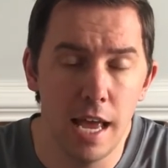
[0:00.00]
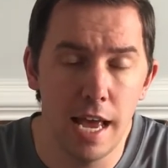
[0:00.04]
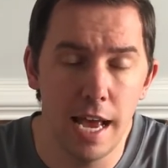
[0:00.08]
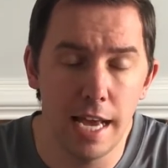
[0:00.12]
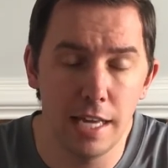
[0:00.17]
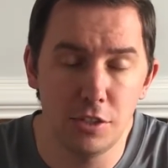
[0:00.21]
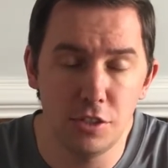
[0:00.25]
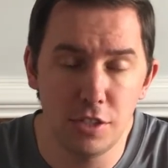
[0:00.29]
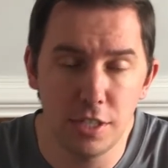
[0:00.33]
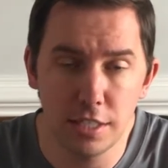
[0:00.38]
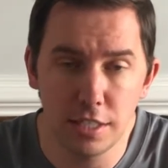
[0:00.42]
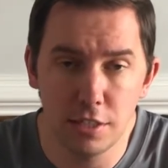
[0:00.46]

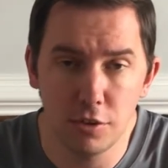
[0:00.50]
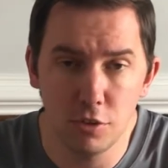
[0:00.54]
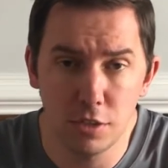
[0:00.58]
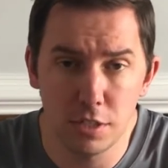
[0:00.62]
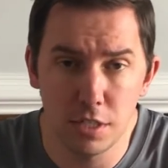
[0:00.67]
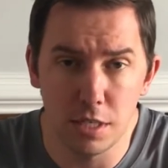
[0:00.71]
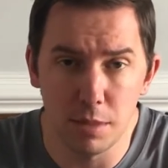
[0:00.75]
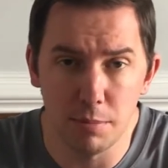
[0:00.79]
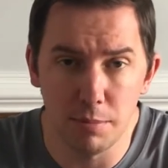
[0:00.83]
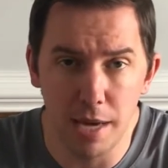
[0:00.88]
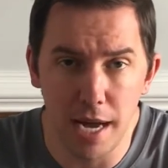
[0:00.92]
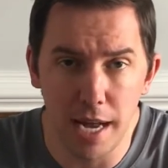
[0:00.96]
As you get towards
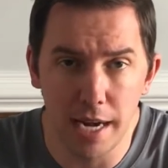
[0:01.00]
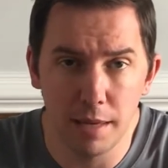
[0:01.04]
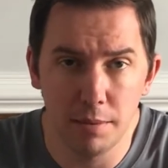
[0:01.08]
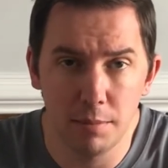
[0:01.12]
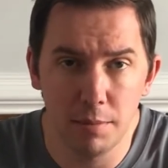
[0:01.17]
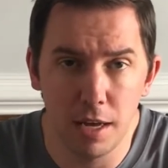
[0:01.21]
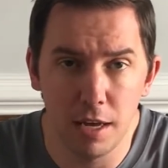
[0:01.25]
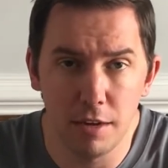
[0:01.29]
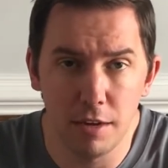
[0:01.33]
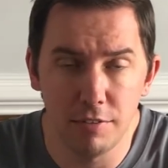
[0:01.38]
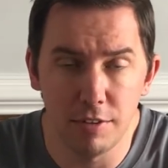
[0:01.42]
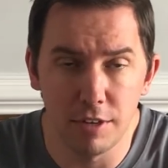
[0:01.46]
the
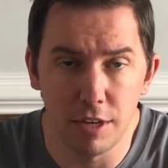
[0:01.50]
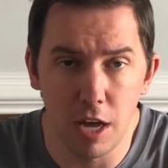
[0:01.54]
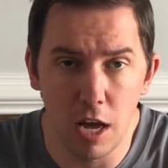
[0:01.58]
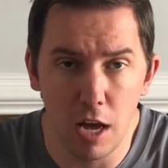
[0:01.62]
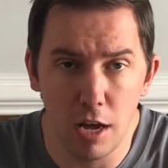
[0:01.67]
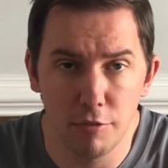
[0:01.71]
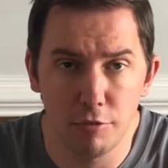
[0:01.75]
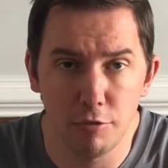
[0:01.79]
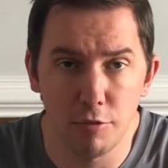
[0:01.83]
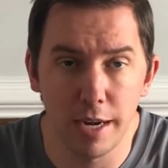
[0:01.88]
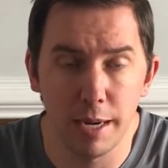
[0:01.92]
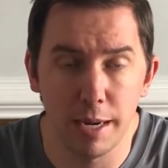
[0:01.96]
bottom of an
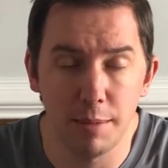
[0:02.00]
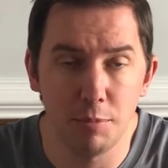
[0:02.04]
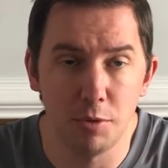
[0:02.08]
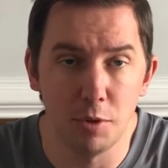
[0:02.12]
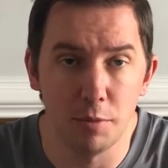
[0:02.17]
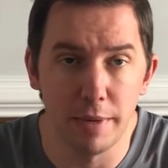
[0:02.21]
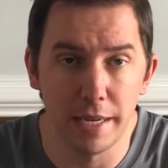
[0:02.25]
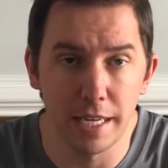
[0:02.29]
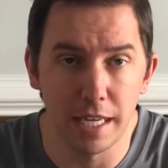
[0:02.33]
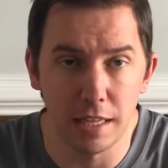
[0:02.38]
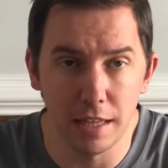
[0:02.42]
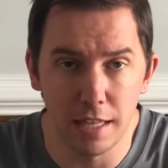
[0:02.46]
off-ramp, you'll
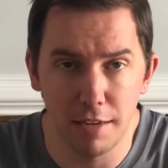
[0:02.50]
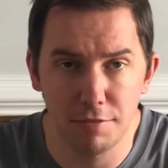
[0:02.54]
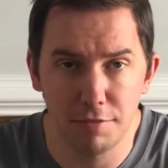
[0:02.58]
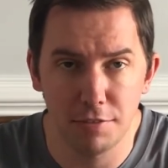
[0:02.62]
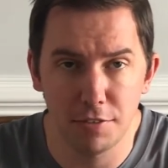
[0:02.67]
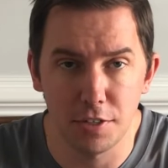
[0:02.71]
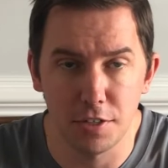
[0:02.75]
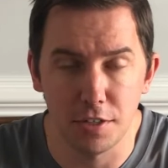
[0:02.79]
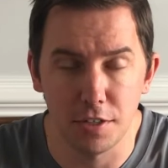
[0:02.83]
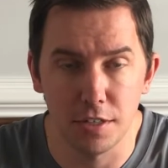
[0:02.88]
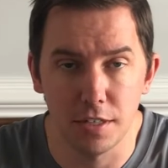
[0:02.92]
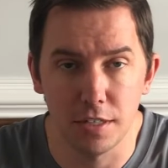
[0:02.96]
make a left
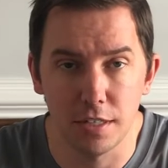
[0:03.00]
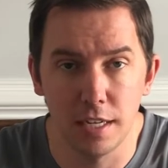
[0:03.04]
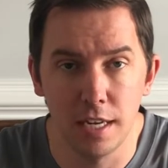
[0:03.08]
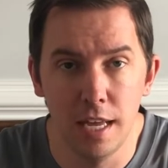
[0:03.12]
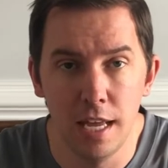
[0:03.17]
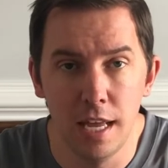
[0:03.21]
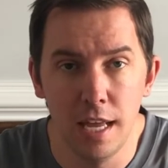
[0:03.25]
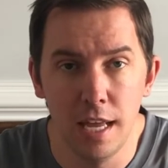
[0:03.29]
turn,